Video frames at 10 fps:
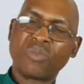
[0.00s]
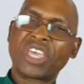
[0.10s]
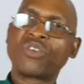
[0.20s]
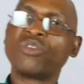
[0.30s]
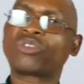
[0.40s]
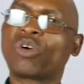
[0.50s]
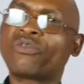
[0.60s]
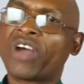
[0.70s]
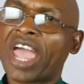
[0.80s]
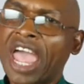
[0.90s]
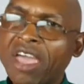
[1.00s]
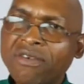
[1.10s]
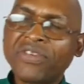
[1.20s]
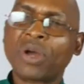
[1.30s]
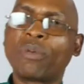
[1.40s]
use of
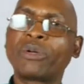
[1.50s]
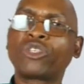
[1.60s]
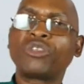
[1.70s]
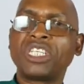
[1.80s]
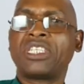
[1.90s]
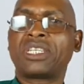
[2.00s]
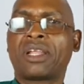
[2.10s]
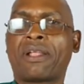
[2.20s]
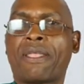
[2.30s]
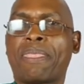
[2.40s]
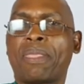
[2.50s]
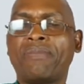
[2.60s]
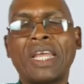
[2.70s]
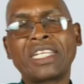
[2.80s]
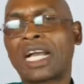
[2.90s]
every opportunity
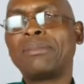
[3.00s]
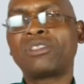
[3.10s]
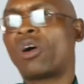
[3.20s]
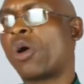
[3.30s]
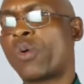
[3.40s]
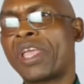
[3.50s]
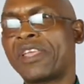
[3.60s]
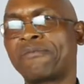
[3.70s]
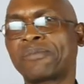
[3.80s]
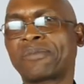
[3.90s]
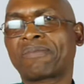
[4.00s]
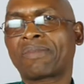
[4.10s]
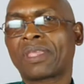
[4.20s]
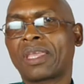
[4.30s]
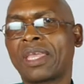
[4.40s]
that comes our way
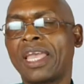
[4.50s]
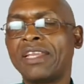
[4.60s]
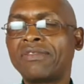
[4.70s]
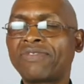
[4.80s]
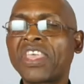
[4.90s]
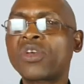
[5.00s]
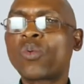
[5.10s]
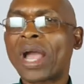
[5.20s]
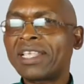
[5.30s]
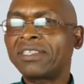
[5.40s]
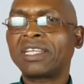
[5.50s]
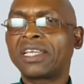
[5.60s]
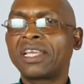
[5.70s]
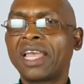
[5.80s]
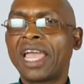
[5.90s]
and think wisely
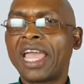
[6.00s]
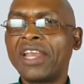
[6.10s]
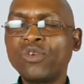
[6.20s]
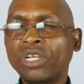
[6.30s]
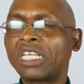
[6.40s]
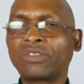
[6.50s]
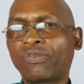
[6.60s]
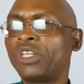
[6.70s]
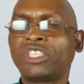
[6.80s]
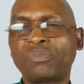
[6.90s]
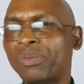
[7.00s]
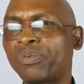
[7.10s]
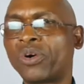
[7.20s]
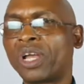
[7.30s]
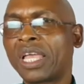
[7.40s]
and not as foolish
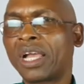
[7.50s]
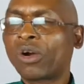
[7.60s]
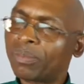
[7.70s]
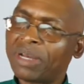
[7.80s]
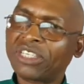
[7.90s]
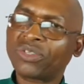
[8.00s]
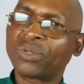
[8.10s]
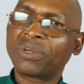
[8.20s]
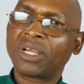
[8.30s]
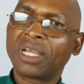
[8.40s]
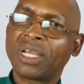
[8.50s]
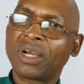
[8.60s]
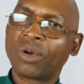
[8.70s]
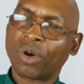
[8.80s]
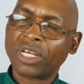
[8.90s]
people. God bless you.
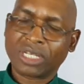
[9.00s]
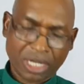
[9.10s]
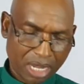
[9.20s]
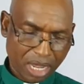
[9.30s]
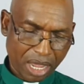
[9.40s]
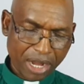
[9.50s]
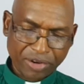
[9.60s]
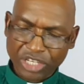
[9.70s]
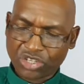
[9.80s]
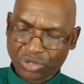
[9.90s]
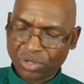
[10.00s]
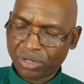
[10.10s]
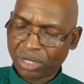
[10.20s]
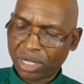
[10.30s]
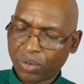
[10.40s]
God enrich you
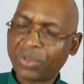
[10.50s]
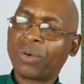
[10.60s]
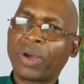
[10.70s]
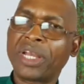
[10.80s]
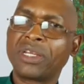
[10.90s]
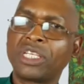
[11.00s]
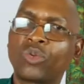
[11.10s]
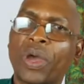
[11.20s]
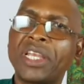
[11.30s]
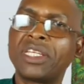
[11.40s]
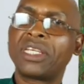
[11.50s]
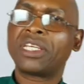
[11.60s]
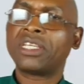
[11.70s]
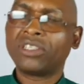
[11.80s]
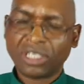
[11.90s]
with the word, His word.
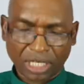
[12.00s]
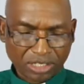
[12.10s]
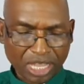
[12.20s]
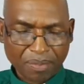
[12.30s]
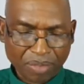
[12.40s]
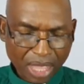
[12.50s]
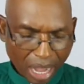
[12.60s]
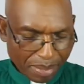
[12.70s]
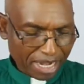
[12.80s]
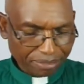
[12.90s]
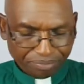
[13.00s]
In Jesus' name, amen.